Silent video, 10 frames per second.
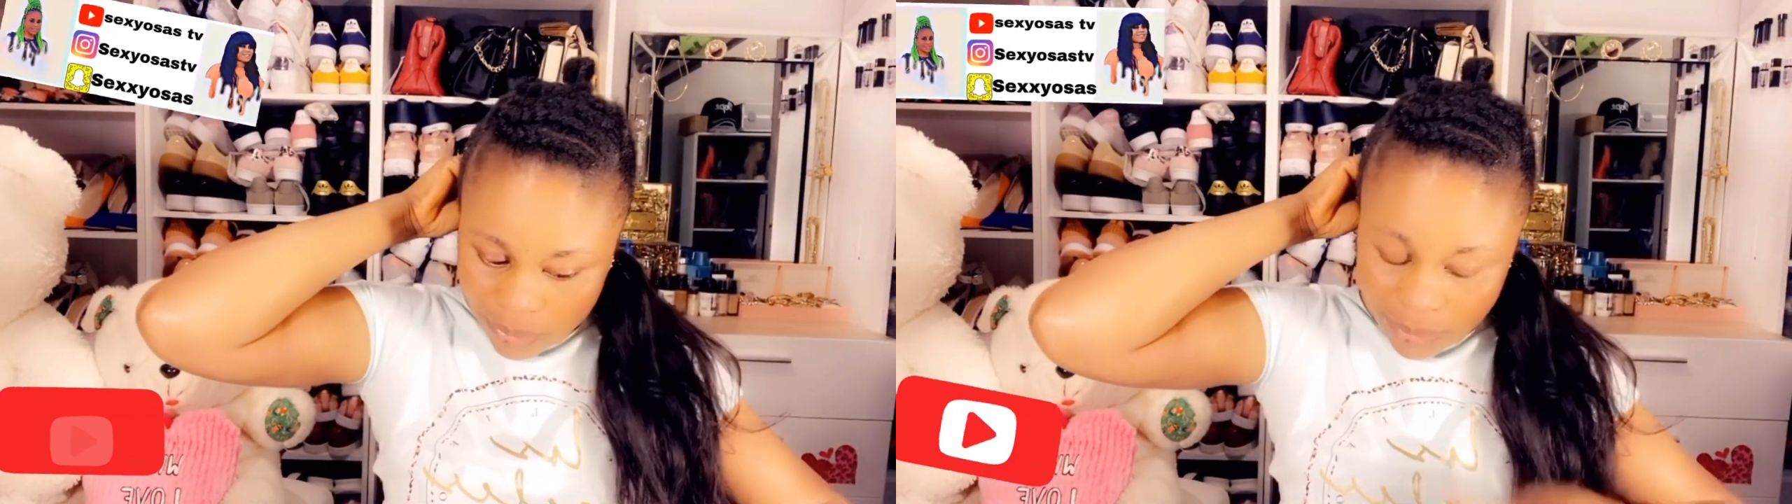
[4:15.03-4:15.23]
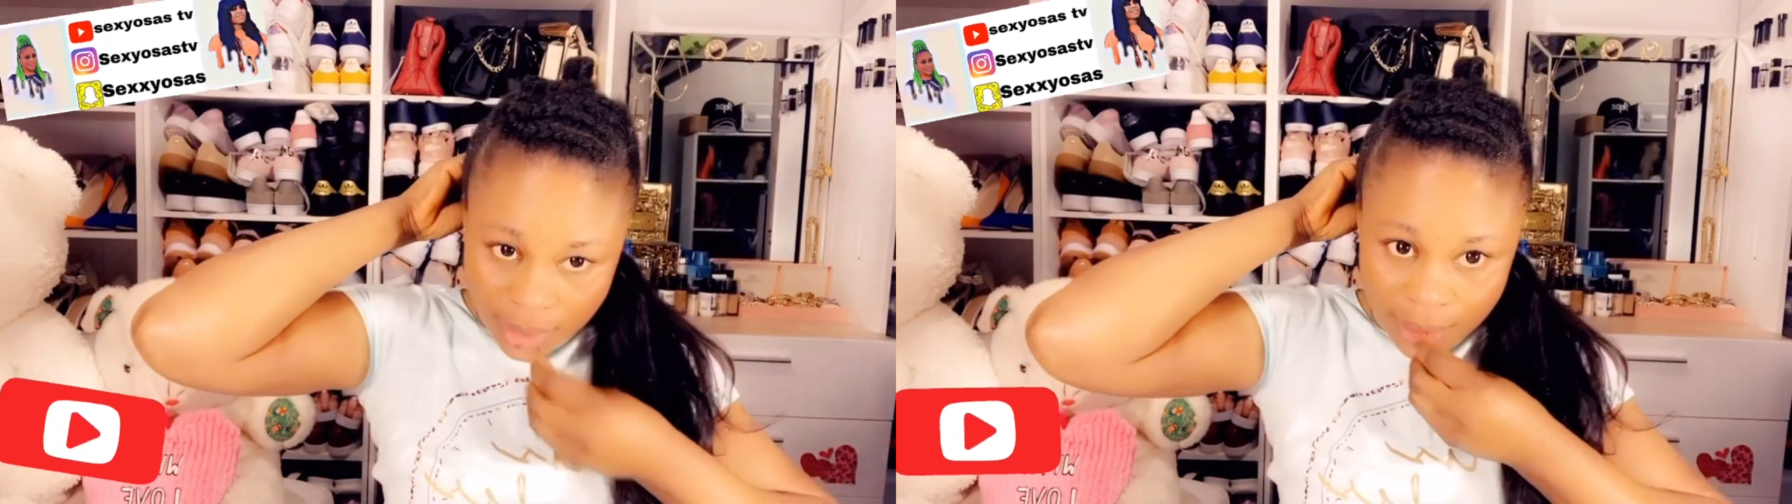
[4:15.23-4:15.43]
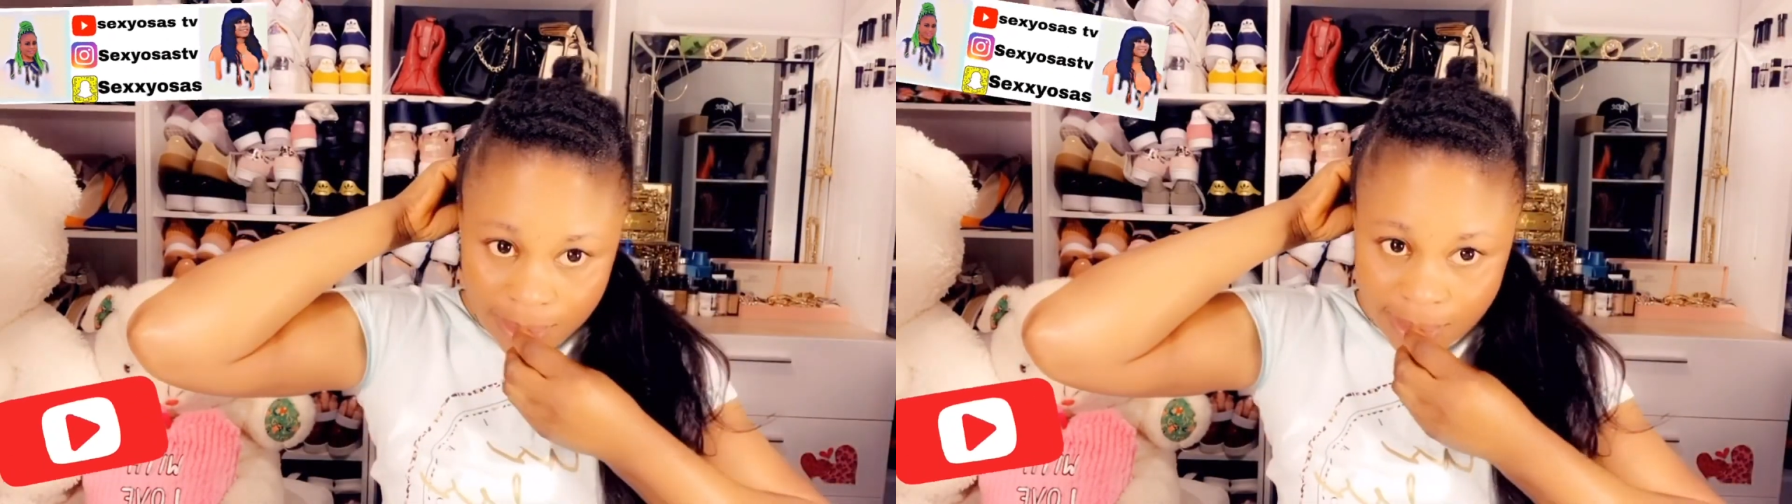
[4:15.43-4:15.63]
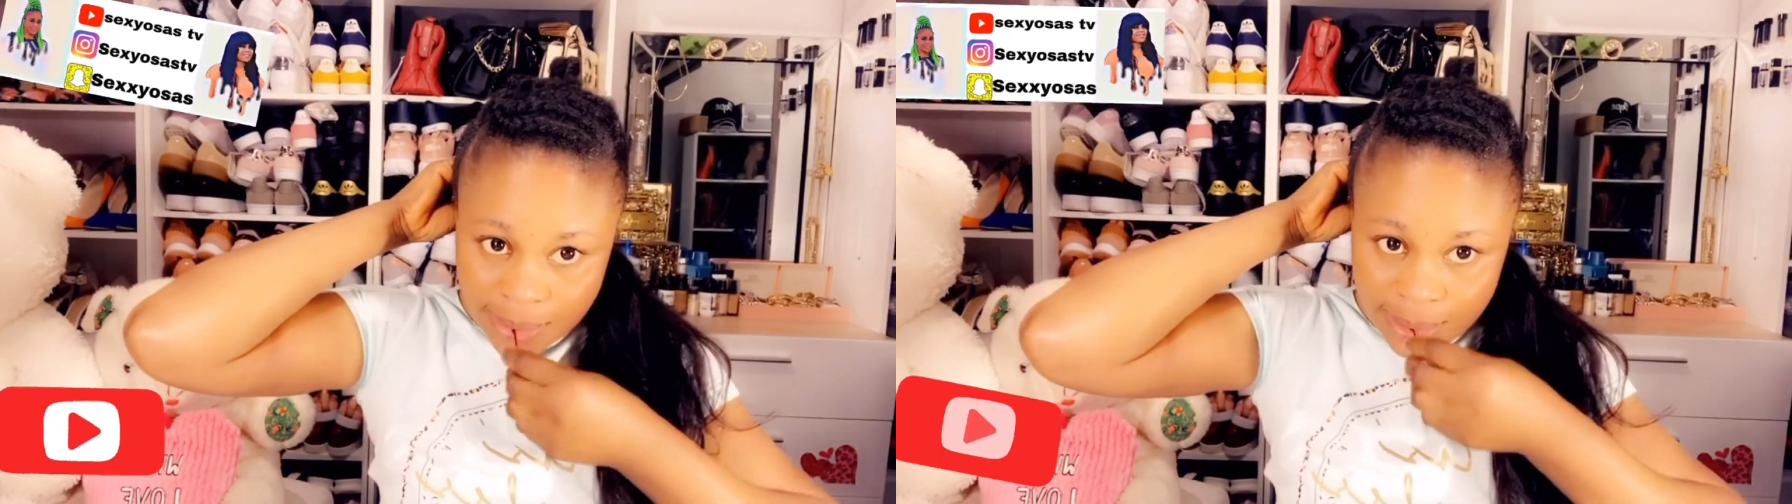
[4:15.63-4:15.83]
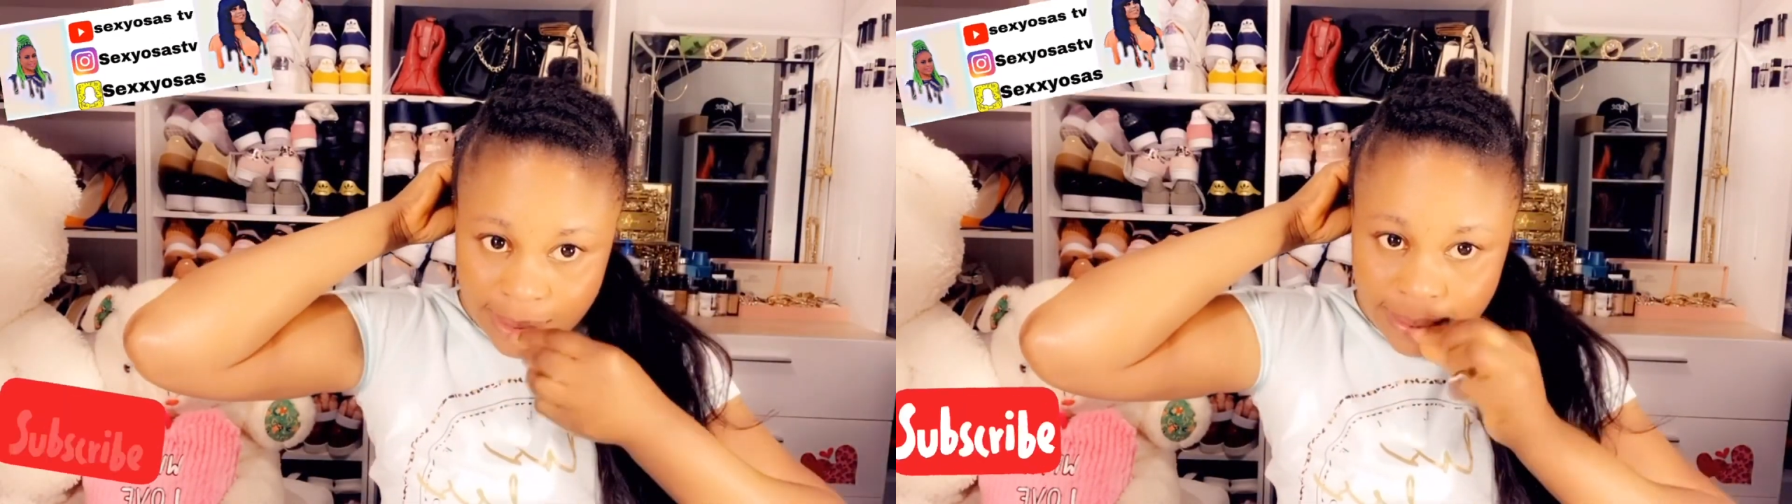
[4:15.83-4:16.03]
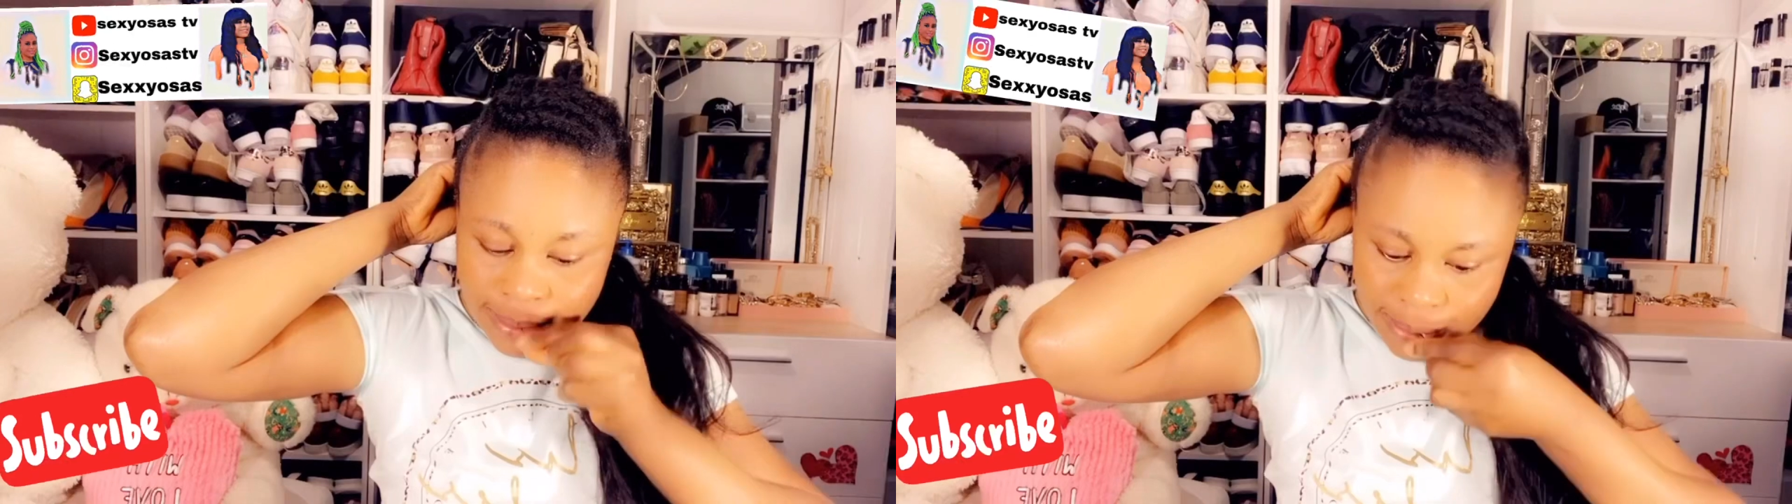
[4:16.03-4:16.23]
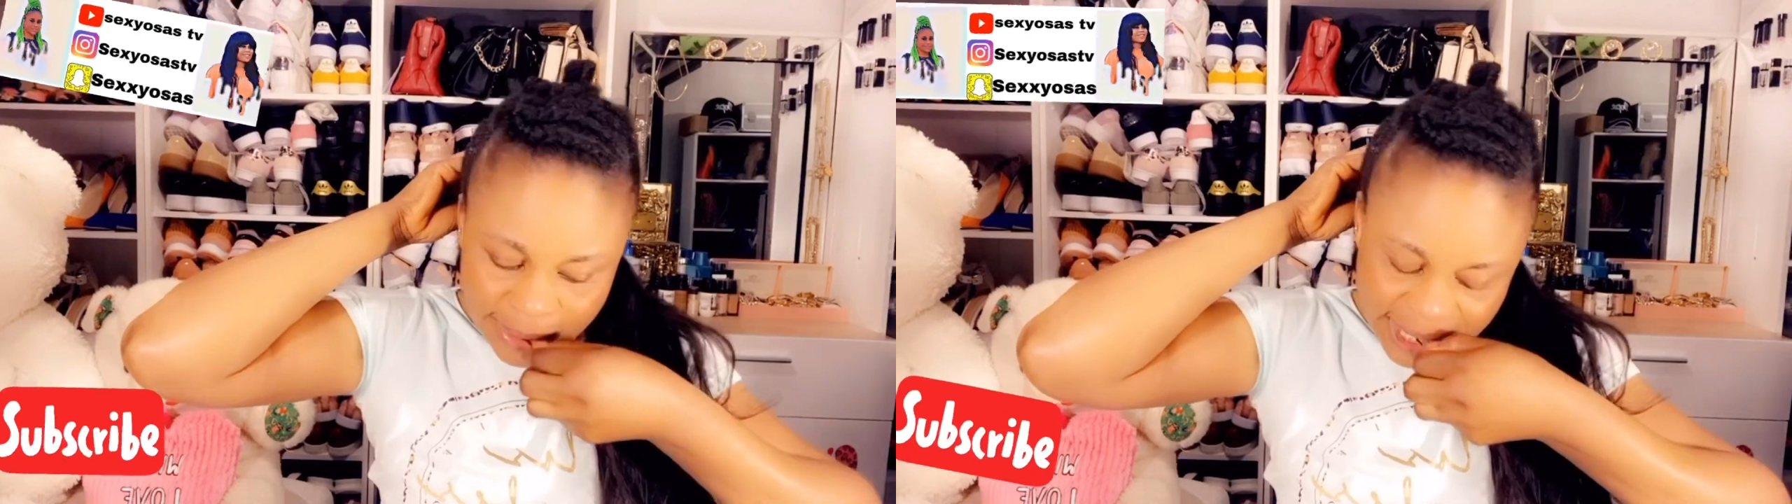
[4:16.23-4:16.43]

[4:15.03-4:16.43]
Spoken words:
Sorry for not